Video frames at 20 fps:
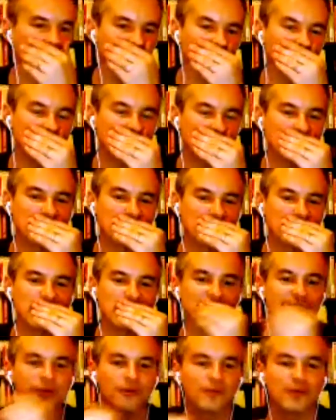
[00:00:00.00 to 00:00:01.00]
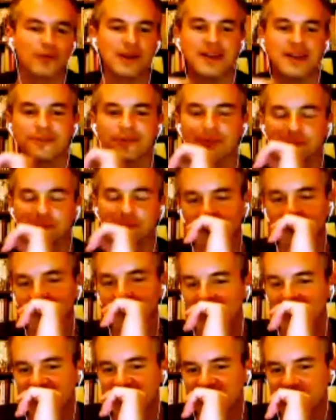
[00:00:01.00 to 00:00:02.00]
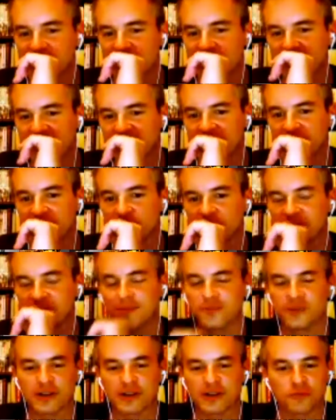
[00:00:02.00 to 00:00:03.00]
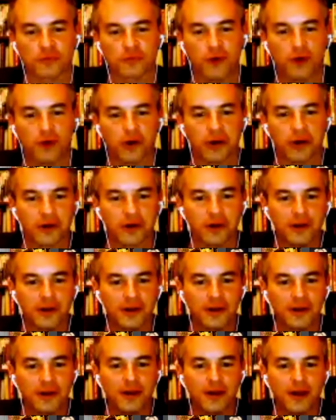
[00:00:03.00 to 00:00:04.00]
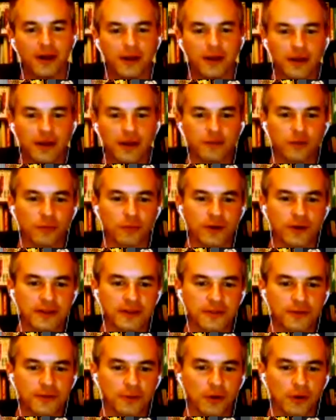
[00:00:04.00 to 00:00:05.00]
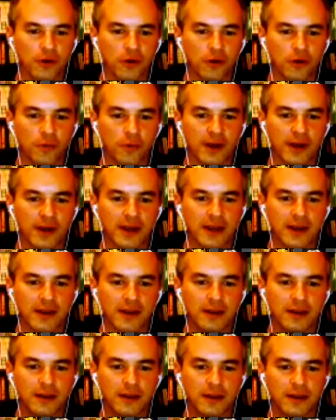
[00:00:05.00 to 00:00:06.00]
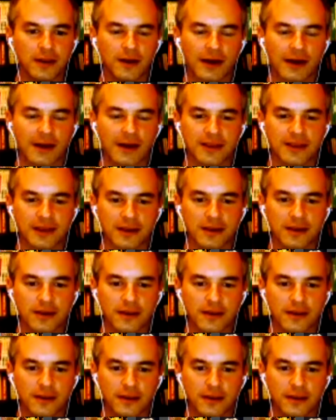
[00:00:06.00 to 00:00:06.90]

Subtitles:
if you read it the wrong way, it seems like it's wrong. If you read it the wrong way, I think.